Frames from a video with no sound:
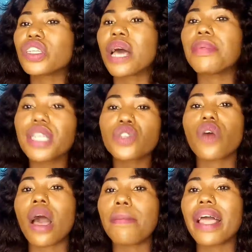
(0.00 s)
You now begin
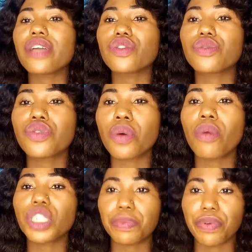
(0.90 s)
to apply so
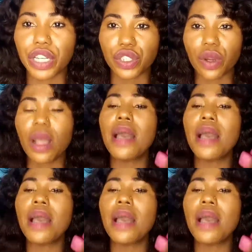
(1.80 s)
much pressure.